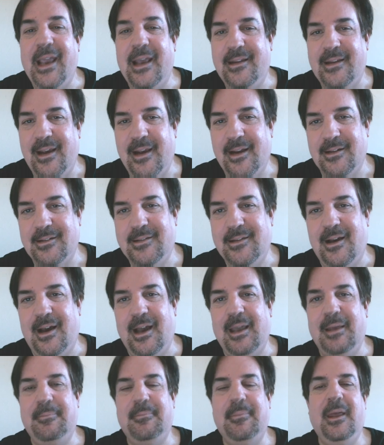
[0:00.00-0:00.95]
get
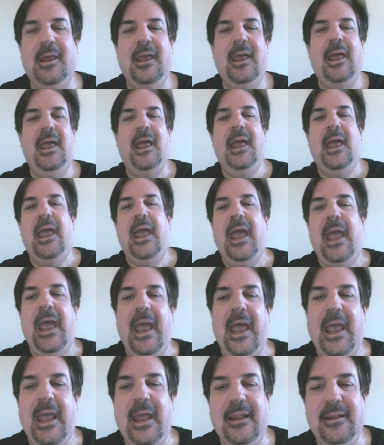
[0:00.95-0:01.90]
airtime.
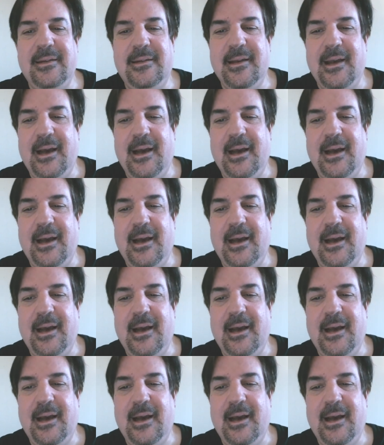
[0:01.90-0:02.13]
And,